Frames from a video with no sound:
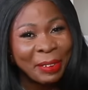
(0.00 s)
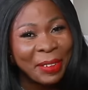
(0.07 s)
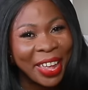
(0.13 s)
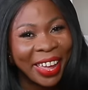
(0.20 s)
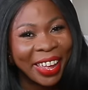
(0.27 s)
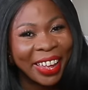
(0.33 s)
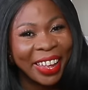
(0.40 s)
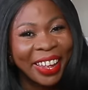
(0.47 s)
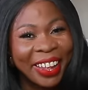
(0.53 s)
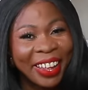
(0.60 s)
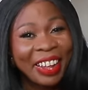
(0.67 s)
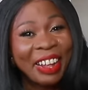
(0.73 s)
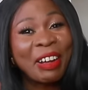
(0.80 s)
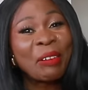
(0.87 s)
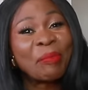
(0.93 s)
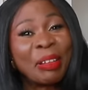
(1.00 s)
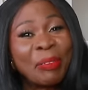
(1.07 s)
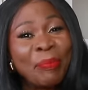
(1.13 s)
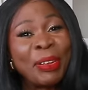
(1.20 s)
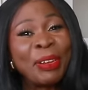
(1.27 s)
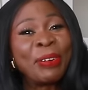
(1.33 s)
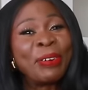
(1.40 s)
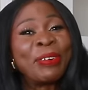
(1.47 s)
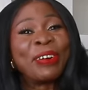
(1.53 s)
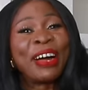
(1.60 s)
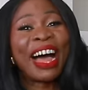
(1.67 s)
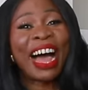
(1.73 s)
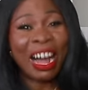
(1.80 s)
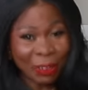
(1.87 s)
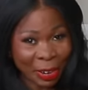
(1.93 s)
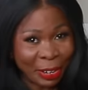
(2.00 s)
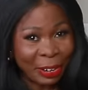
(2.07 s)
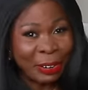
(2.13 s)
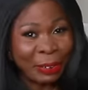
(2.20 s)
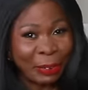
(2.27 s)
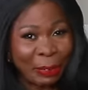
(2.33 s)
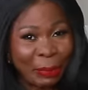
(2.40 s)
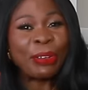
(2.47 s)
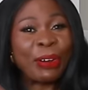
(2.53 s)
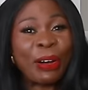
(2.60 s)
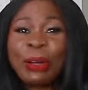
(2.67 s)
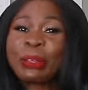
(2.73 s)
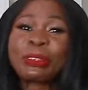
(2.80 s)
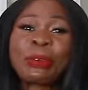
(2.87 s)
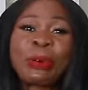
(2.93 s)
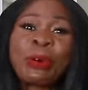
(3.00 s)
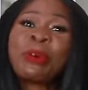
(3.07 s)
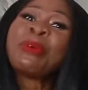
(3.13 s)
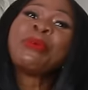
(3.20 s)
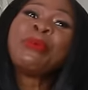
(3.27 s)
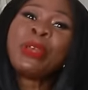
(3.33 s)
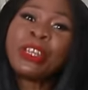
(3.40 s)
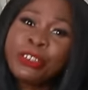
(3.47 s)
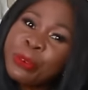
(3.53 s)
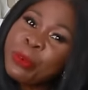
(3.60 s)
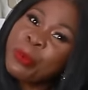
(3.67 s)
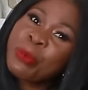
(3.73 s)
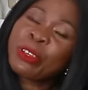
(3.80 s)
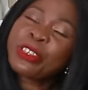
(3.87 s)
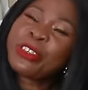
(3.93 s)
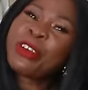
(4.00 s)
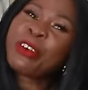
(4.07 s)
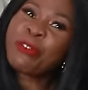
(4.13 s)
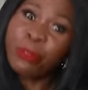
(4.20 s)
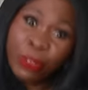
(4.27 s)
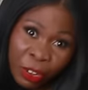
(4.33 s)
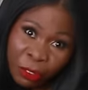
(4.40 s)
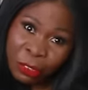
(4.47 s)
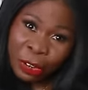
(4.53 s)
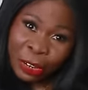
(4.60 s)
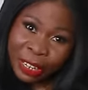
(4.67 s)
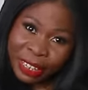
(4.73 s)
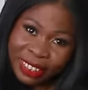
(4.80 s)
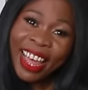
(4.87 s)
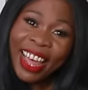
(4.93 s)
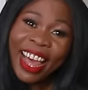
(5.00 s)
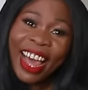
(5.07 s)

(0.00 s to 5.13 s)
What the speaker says: today? Comment below, I want to know. Also, which look was your favorite?